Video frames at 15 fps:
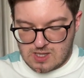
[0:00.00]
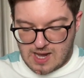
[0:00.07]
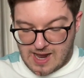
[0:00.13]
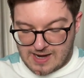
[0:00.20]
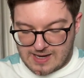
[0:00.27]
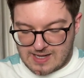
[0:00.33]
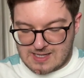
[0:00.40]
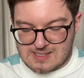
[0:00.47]
and
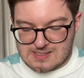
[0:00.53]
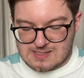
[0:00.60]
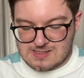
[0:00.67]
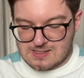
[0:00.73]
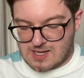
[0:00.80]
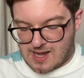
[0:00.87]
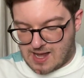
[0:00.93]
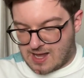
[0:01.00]
it is
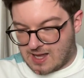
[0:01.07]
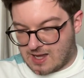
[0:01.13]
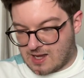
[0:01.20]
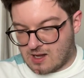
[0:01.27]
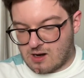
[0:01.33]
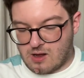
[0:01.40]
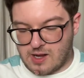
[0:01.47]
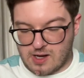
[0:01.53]
a
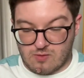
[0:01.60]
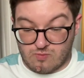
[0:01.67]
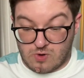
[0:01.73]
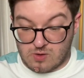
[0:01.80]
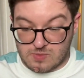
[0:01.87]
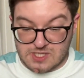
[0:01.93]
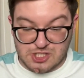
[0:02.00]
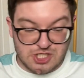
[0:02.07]
like
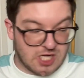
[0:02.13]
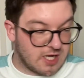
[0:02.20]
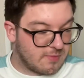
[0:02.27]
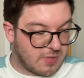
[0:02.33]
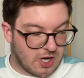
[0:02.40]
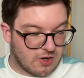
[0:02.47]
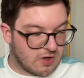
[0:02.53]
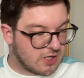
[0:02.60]
rugby shirt,
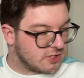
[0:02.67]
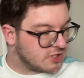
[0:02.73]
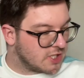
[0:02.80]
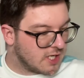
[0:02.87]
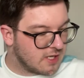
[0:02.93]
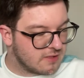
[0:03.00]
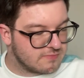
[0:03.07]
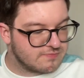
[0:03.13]
polo
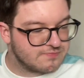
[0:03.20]
shirt.